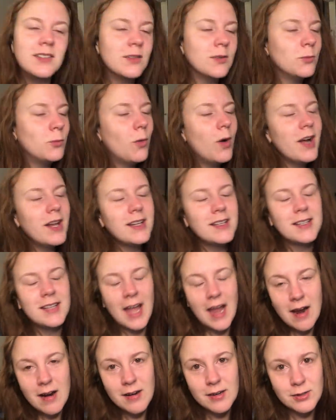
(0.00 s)
What
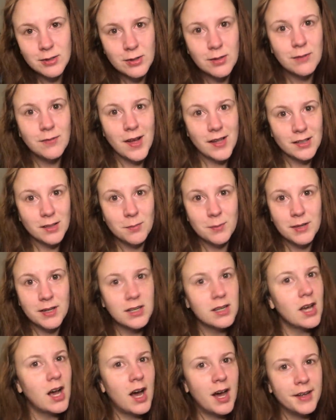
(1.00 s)
character development,
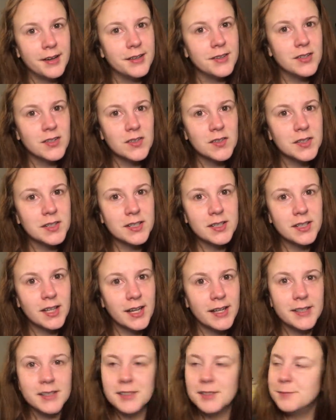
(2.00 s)
honestly?
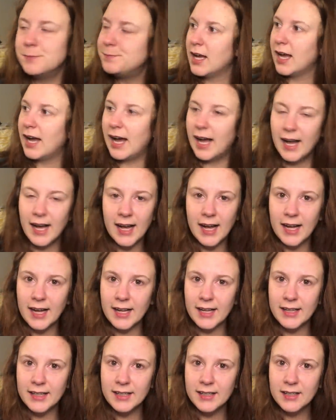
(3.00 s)
Like,
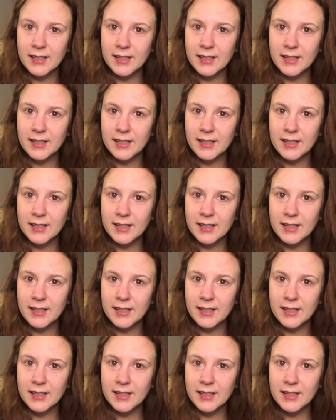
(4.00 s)
hi,